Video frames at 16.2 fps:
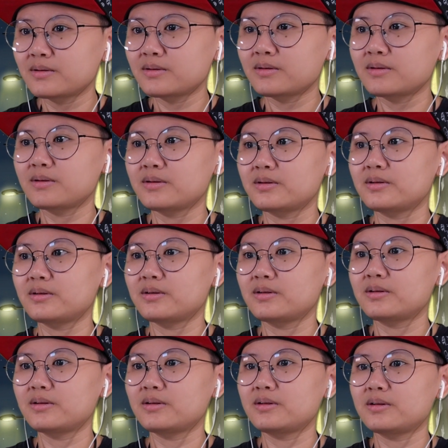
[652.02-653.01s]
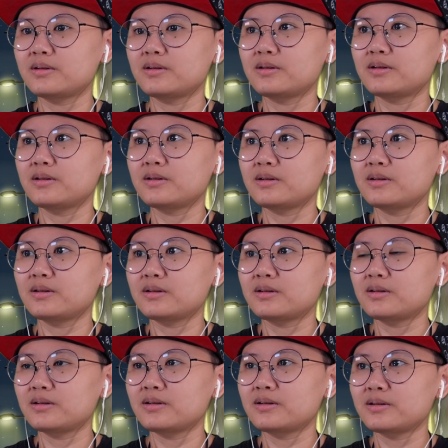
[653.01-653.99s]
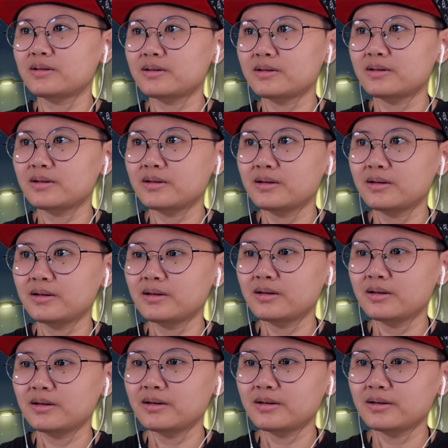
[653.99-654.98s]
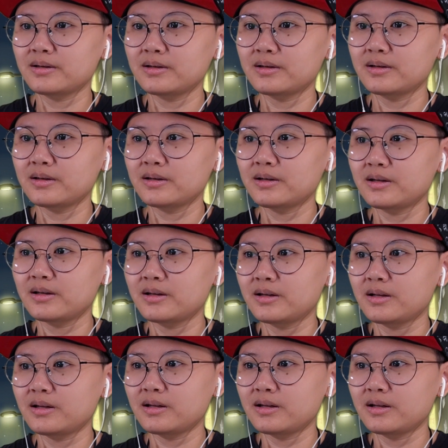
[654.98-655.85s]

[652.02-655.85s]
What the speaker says: (silence)